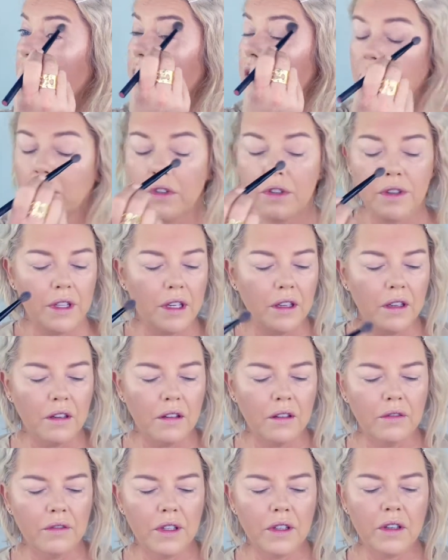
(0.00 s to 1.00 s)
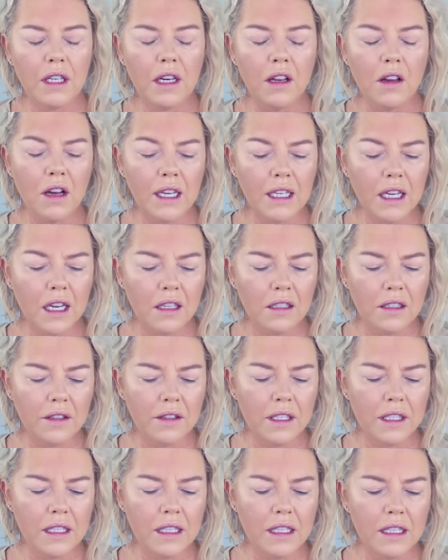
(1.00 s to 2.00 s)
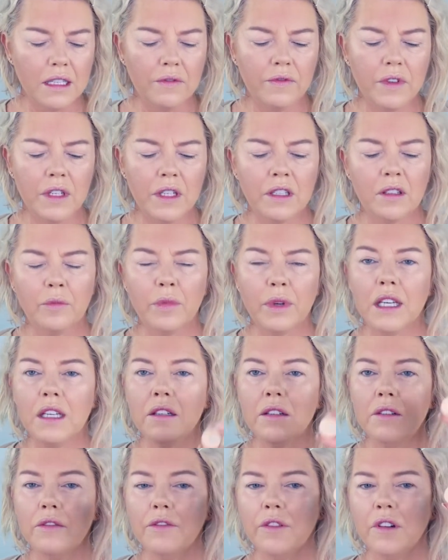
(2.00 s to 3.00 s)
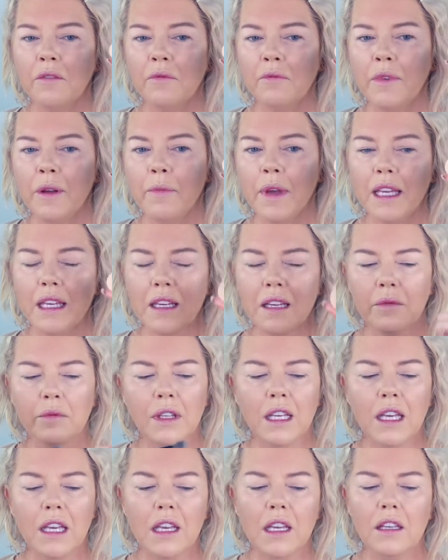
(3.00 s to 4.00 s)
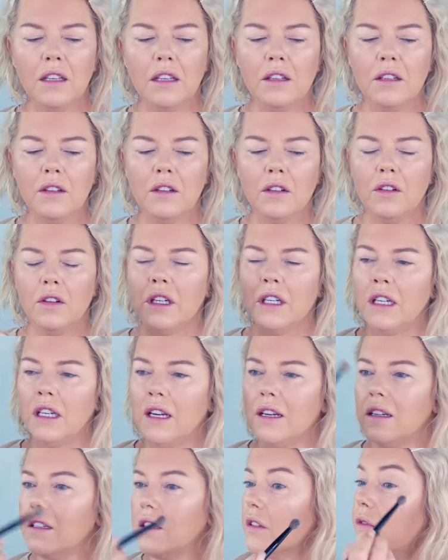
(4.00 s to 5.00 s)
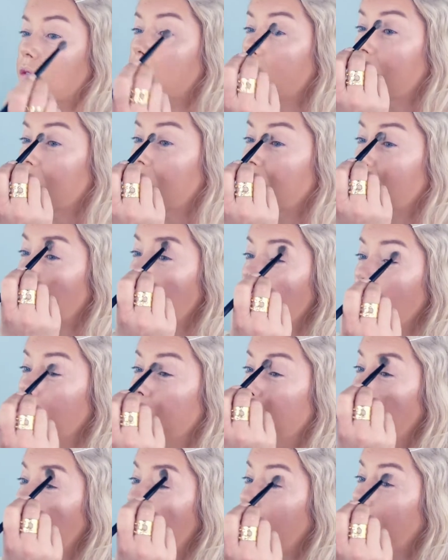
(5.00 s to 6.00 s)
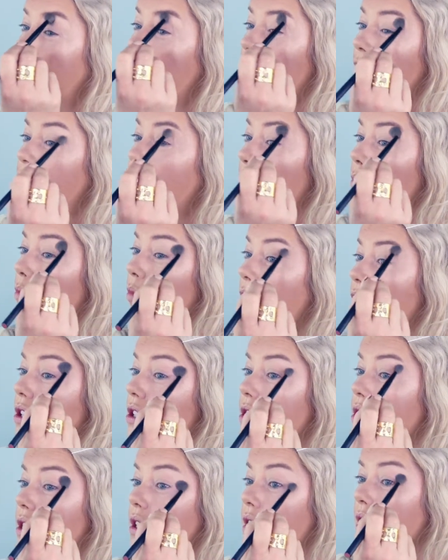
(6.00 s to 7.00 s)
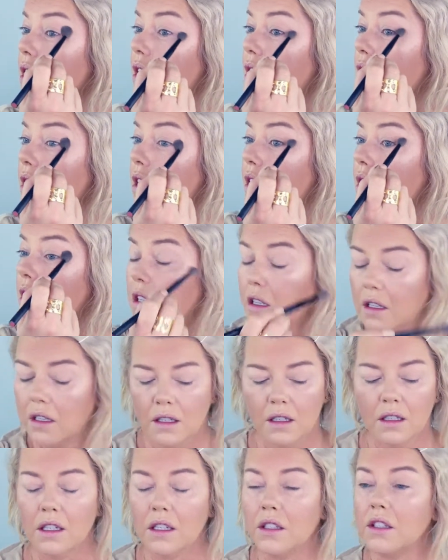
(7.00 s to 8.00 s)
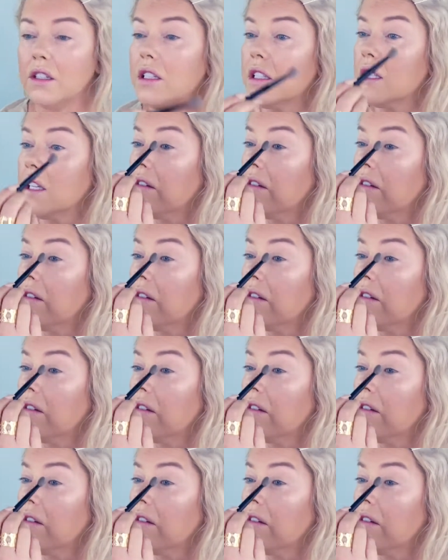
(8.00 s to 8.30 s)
in with a very light colour. This is Vanilla Bean from Makeup Geek on a NARS 42 big fluffy brush. I'm just